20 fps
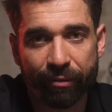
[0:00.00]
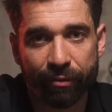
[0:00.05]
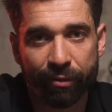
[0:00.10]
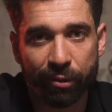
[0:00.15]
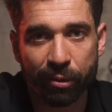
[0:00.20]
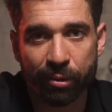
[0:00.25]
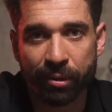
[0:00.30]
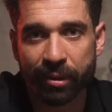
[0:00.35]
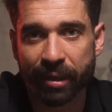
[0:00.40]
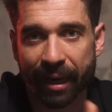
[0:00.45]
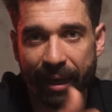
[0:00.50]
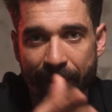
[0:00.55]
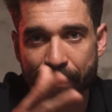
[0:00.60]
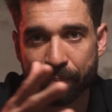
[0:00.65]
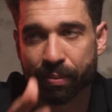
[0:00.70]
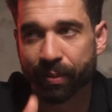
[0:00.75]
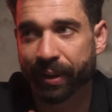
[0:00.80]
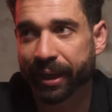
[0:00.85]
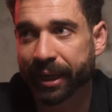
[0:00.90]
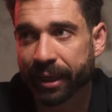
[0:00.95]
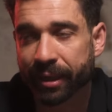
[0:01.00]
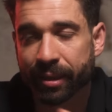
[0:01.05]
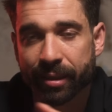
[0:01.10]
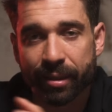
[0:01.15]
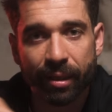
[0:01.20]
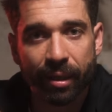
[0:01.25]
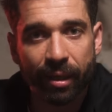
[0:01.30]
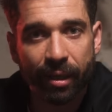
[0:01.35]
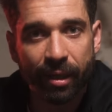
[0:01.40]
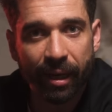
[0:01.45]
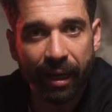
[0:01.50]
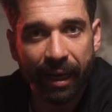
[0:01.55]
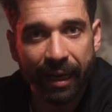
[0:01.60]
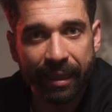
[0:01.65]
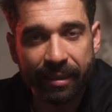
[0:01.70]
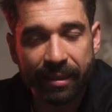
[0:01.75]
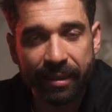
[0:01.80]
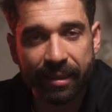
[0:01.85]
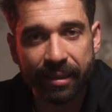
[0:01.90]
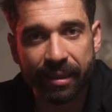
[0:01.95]
food and bring it
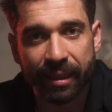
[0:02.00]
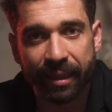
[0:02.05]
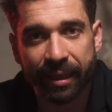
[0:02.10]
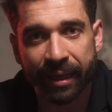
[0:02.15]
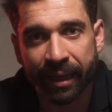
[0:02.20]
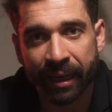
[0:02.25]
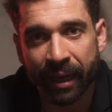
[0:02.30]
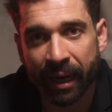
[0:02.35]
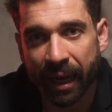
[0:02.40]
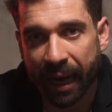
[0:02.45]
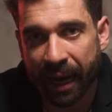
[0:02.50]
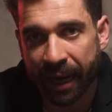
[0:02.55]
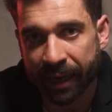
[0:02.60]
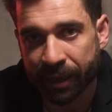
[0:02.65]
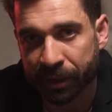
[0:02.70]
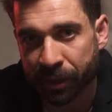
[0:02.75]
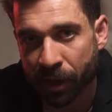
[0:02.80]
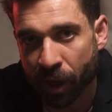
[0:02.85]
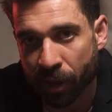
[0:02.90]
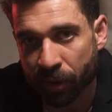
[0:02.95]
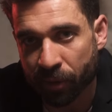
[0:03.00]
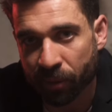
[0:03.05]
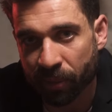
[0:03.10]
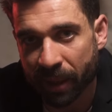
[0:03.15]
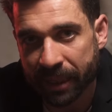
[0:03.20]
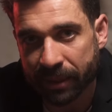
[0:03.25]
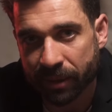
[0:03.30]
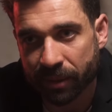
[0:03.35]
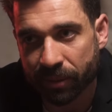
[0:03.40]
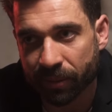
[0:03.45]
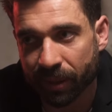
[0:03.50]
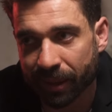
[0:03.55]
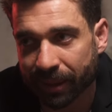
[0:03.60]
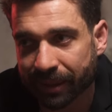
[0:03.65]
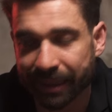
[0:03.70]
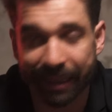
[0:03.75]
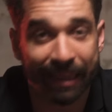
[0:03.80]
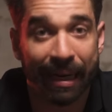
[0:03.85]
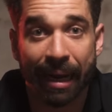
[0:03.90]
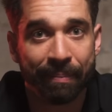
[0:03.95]
and sitting at another
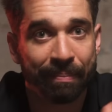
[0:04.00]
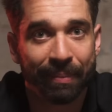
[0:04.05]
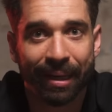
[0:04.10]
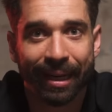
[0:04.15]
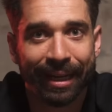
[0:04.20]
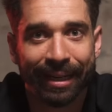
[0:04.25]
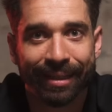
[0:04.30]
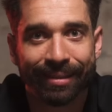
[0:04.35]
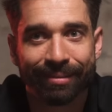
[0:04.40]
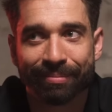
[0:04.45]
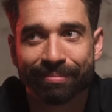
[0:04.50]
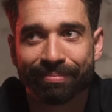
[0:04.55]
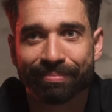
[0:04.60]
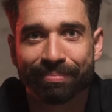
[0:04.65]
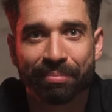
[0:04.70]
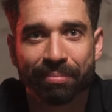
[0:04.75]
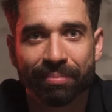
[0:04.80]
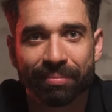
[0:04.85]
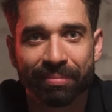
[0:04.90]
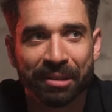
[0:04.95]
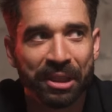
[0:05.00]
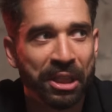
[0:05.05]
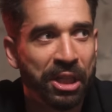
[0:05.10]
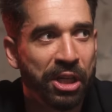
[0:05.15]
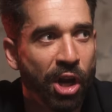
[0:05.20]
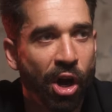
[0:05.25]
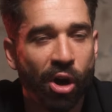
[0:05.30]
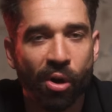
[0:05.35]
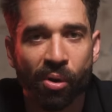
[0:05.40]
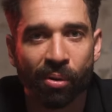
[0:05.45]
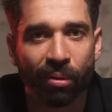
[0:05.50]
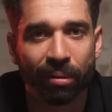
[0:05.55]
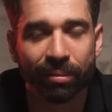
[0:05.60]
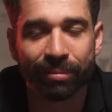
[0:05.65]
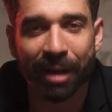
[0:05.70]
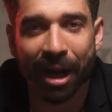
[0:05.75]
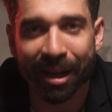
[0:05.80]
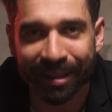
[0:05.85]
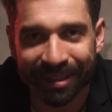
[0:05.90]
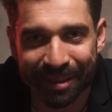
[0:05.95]
restaurant? And I'm like, no,
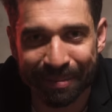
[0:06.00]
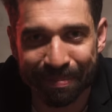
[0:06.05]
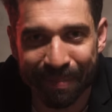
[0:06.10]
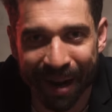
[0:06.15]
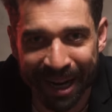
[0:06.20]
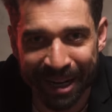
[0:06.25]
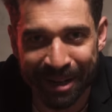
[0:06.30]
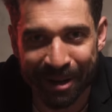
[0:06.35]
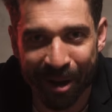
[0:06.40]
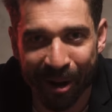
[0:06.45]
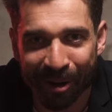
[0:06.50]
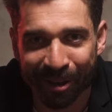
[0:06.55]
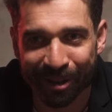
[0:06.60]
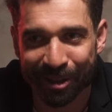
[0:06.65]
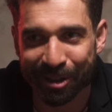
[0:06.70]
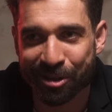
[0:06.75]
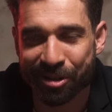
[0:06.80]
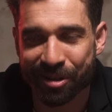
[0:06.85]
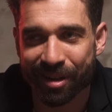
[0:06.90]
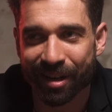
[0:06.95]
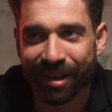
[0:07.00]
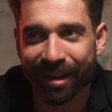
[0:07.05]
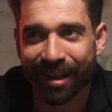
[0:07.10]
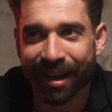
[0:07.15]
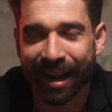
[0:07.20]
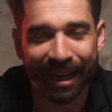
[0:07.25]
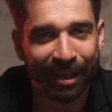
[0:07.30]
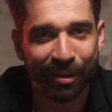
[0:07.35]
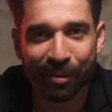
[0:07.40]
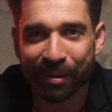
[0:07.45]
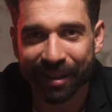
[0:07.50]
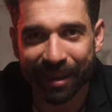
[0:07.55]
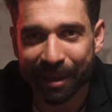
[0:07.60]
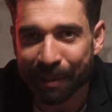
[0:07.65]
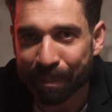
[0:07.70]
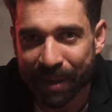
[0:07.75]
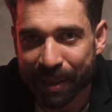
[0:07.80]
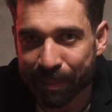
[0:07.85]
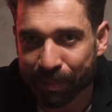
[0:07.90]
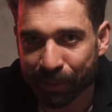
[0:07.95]
not to my knowledge. I don't
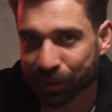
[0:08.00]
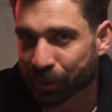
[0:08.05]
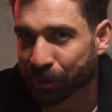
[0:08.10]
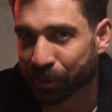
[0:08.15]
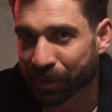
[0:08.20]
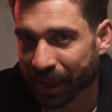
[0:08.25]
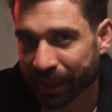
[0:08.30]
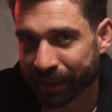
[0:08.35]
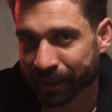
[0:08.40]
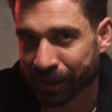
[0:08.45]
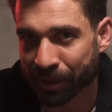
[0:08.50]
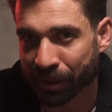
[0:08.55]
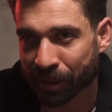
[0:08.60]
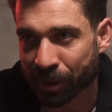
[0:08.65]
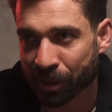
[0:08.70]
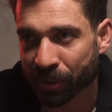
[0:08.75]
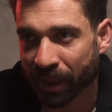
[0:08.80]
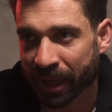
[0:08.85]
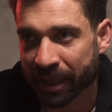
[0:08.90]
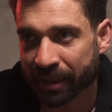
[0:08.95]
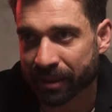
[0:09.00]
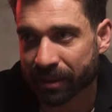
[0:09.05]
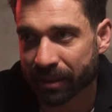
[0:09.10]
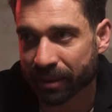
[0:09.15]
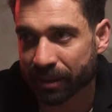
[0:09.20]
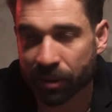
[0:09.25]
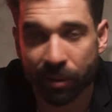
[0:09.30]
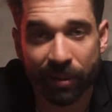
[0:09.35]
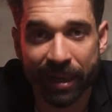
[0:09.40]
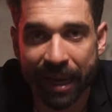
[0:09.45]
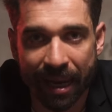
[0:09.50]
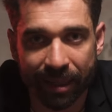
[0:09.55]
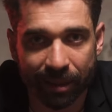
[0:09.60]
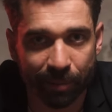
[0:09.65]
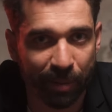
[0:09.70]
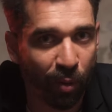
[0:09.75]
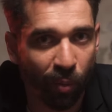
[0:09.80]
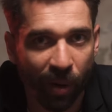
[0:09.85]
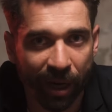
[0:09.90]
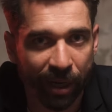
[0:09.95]
think people do that in the US. And so he
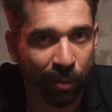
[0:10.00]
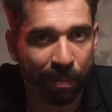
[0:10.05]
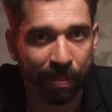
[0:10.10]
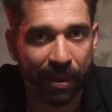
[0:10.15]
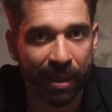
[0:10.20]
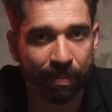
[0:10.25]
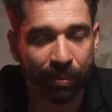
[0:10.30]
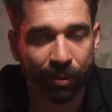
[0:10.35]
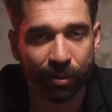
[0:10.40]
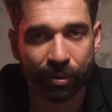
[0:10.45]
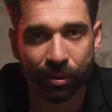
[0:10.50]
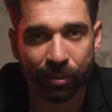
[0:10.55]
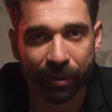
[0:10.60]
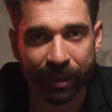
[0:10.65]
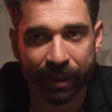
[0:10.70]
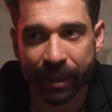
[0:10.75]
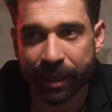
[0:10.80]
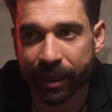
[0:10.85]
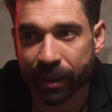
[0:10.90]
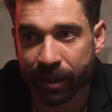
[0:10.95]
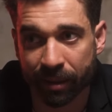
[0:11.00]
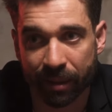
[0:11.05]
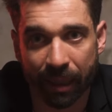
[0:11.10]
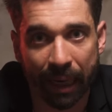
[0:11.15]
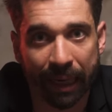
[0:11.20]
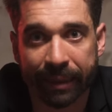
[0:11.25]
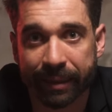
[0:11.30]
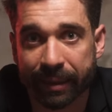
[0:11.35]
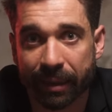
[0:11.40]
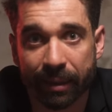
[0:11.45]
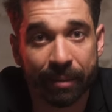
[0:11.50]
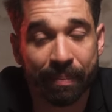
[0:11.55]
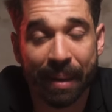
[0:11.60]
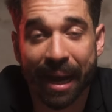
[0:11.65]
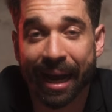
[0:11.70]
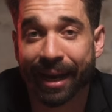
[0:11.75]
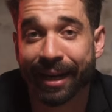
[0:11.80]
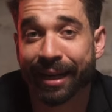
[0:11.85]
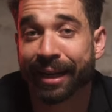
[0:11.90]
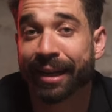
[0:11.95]
asked me, why do people do it here? And I tell him,
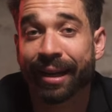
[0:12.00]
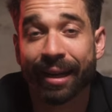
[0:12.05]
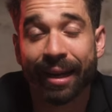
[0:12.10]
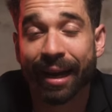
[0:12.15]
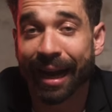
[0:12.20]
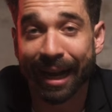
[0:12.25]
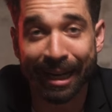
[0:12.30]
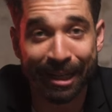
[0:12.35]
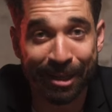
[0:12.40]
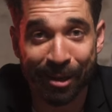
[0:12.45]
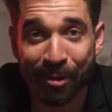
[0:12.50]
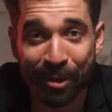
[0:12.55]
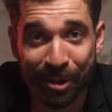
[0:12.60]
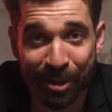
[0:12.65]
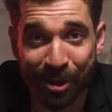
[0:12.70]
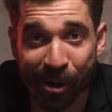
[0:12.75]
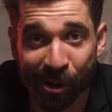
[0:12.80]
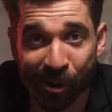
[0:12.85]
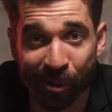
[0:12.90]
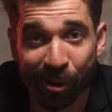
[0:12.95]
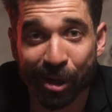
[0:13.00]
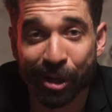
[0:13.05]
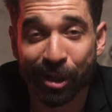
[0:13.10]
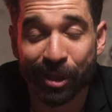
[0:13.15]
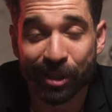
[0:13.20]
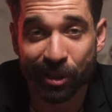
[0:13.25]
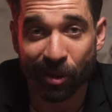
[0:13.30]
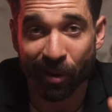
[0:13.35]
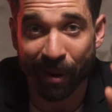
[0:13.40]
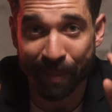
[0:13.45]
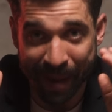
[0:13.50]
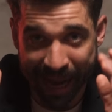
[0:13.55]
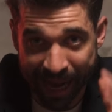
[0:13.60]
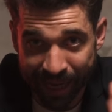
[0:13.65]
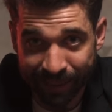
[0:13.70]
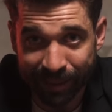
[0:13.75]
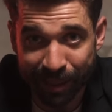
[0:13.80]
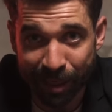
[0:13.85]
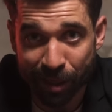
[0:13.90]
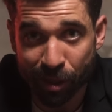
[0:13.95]
I don't know. So I'm
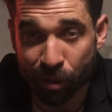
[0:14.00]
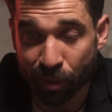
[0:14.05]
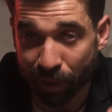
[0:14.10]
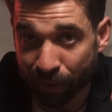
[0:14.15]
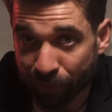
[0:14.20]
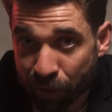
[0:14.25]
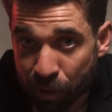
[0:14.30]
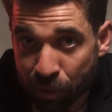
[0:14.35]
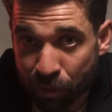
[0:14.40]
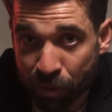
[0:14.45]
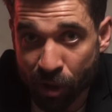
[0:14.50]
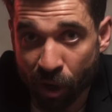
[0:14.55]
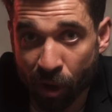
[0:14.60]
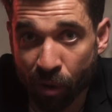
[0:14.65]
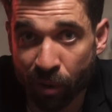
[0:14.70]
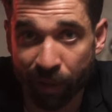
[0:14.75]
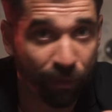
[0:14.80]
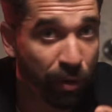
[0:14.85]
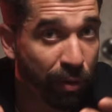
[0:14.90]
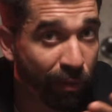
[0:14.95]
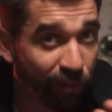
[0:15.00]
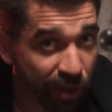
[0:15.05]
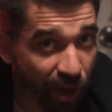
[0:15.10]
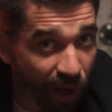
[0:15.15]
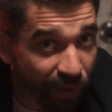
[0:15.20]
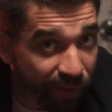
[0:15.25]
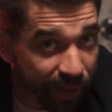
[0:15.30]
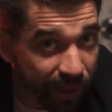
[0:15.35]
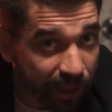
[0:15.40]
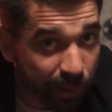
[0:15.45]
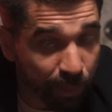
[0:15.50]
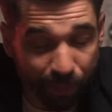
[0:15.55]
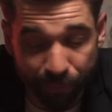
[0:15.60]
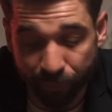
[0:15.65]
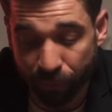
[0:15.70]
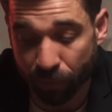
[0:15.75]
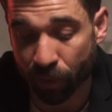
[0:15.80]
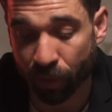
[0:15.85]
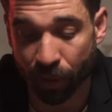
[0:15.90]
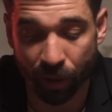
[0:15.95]
asking you, if you know, if you've done this
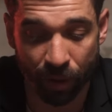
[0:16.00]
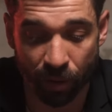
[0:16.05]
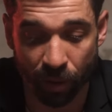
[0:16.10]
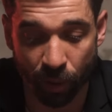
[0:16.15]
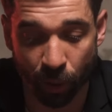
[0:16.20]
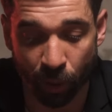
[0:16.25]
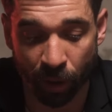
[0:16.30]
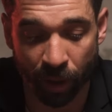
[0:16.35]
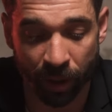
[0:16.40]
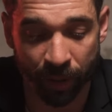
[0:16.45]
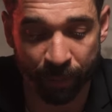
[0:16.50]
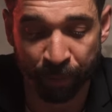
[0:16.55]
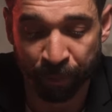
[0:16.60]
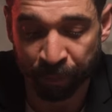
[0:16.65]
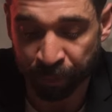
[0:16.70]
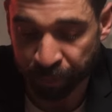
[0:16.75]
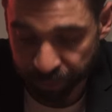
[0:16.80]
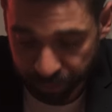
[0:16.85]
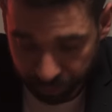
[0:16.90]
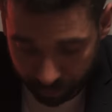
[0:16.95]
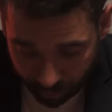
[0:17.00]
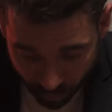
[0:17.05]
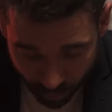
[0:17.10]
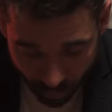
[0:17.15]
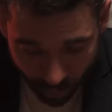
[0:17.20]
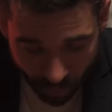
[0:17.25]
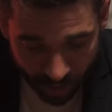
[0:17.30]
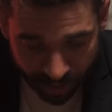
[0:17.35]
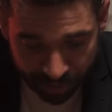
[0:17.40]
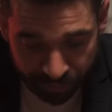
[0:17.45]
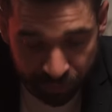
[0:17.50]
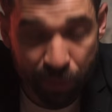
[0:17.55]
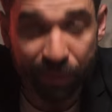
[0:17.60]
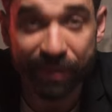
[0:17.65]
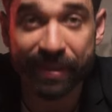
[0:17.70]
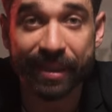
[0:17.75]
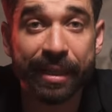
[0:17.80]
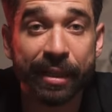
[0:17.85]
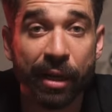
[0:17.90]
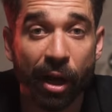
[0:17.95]
before, or if you've
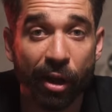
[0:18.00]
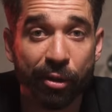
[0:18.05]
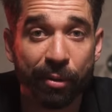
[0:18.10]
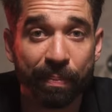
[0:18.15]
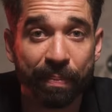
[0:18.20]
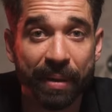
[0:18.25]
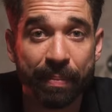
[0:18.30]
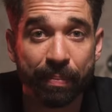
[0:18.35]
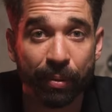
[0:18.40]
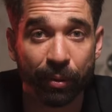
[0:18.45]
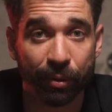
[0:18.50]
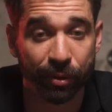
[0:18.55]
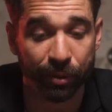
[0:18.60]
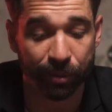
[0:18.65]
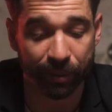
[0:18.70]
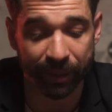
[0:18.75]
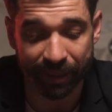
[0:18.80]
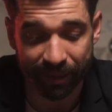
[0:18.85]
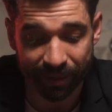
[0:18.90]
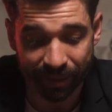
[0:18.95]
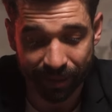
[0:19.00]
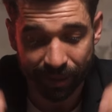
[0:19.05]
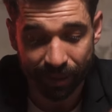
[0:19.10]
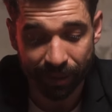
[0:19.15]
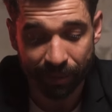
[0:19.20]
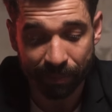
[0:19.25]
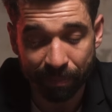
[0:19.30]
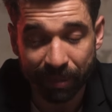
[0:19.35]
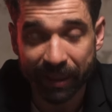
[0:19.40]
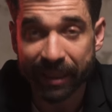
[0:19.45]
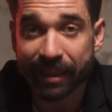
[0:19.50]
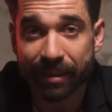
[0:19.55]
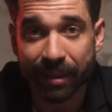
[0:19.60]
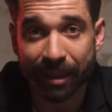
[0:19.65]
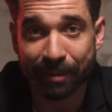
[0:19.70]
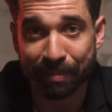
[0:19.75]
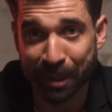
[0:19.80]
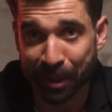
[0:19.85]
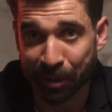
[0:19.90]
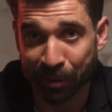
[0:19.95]
seen other people do it, please
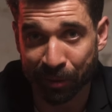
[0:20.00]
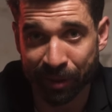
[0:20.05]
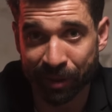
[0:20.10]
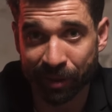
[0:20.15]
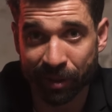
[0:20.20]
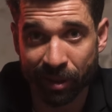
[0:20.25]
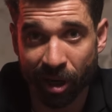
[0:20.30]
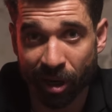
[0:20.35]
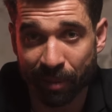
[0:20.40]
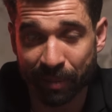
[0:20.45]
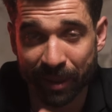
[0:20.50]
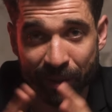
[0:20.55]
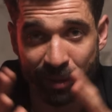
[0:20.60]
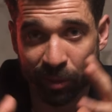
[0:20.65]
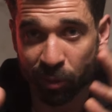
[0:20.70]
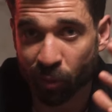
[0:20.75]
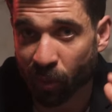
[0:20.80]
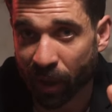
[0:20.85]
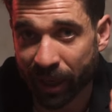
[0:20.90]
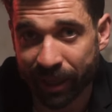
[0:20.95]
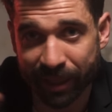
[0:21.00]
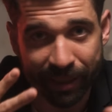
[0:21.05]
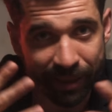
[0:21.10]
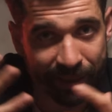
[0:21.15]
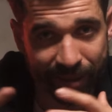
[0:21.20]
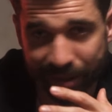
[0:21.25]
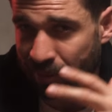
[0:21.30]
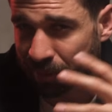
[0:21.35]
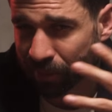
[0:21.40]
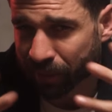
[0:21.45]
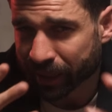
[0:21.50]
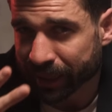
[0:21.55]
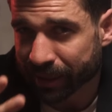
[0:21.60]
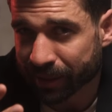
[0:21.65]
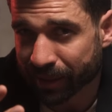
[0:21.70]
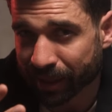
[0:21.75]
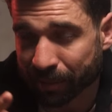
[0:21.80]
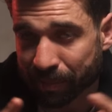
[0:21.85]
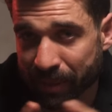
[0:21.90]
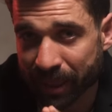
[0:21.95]
let me know in the comments, what is the
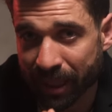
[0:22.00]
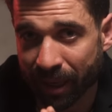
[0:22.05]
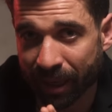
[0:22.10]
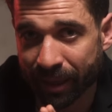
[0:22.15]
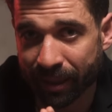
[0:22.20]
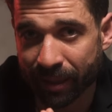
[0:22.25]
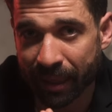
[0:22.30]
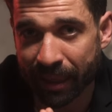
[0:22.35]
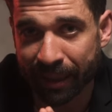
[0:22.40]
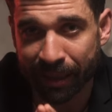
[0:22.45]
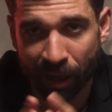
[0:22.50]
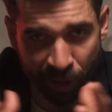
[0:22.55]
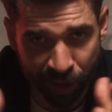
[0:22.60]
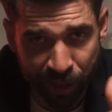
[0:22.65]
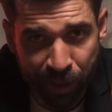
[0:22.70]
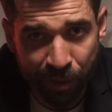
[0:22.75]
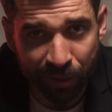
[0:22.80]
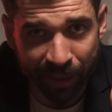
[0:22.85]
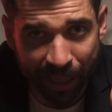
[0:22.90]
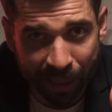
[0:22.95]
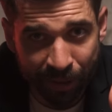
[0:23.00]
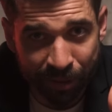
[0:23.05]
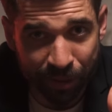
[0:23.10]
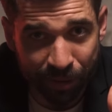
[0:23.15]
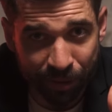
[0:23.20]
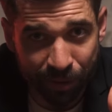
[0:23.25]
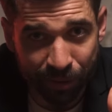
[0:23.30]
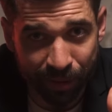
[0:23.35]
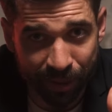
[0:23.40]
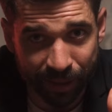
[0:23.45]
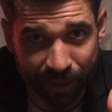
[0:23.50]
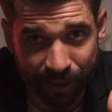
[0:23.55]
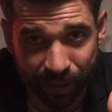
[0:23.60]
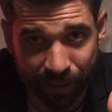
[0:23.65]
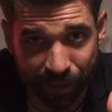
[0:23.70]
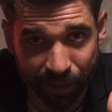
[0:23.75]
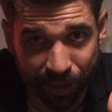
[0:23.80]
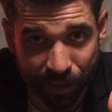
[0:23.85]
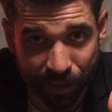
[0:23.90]
reasoning behind that? Are you allowed to do this in the